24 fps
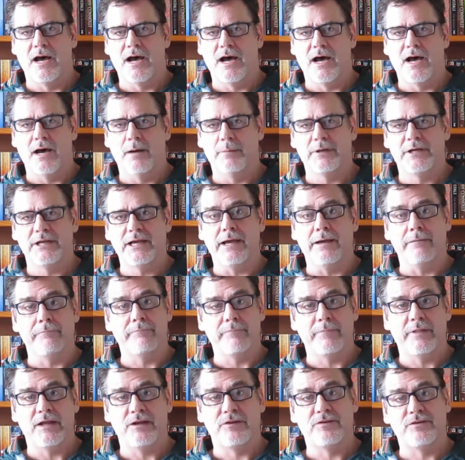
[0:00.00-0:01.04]
uh, but yeah
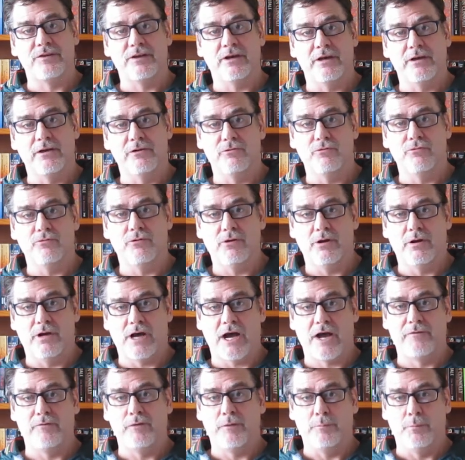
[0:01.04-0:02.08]
that's uh,
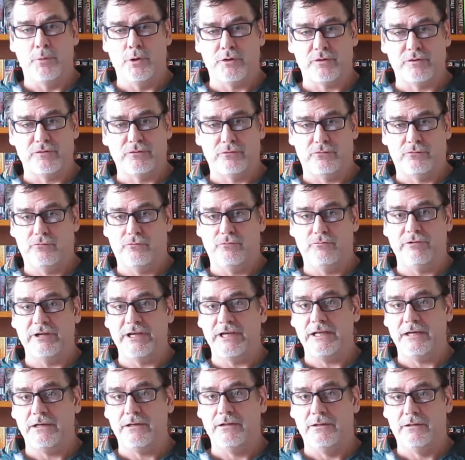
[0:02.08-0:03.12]
100 books to
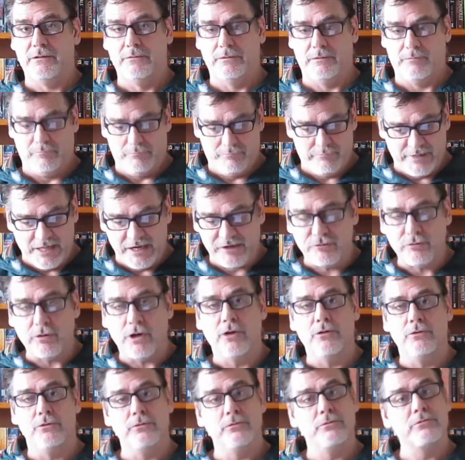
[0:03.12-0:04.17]
read that you
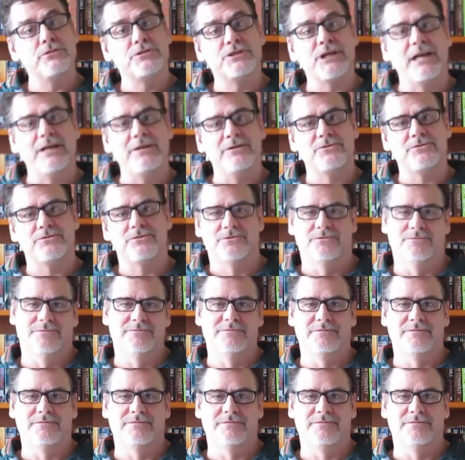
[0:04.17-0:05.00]
own challenge